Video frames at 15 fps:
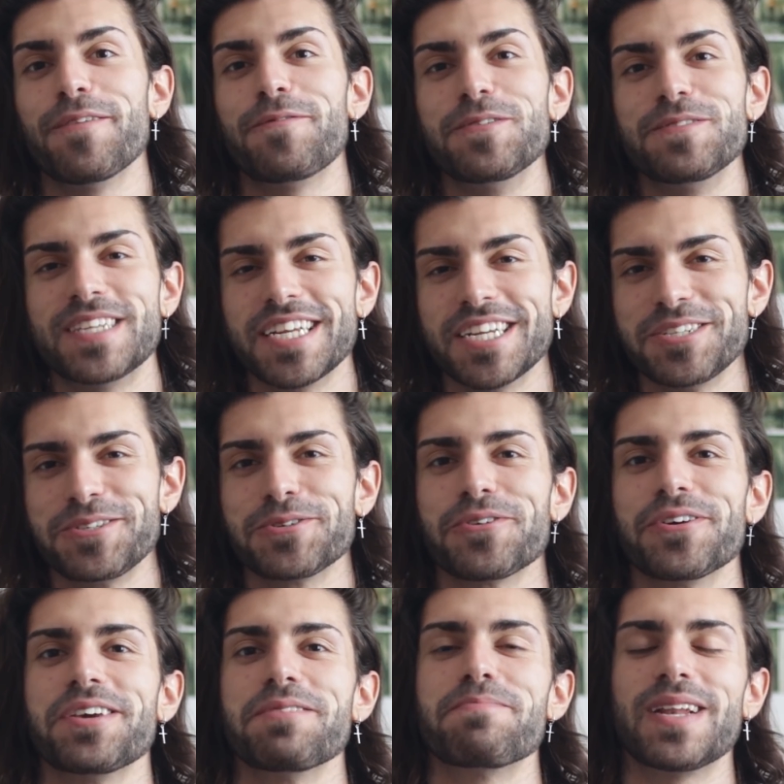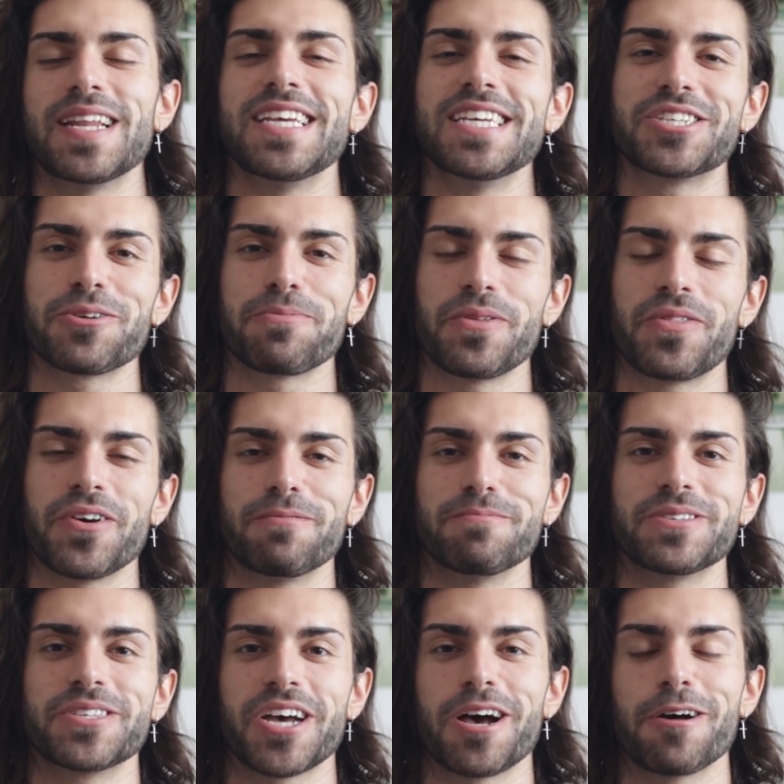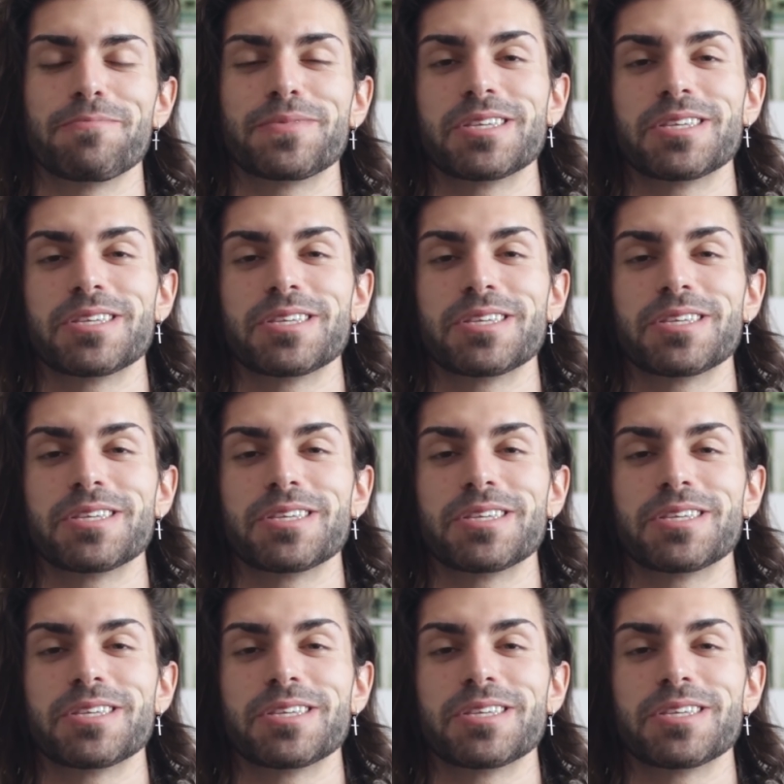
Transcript: If you did enjoy, please drop a thumbs up,